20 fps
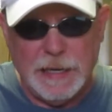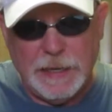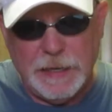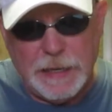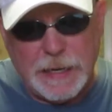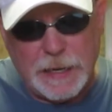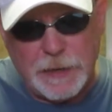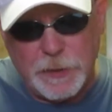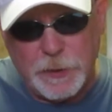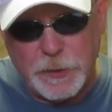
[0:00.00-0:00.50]

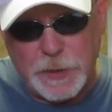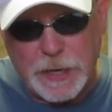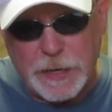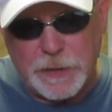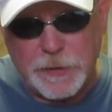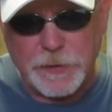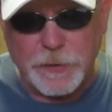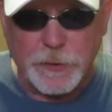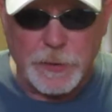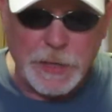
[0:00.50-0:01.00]
You got to do it on
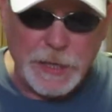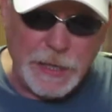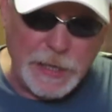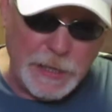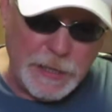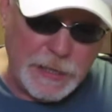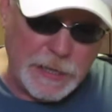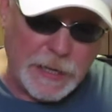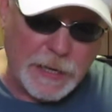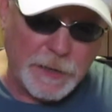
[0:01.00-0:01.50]
the
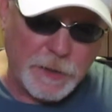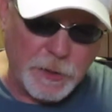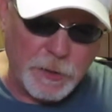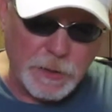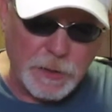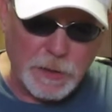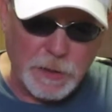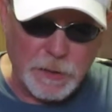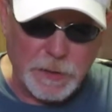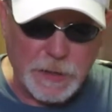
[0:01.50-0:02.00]
screen. You got to do a
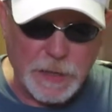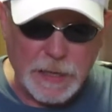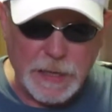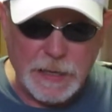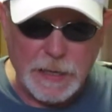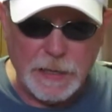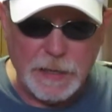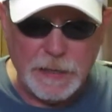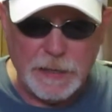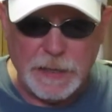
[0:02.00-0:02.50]
little
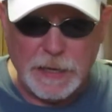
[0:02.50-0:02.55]
thing.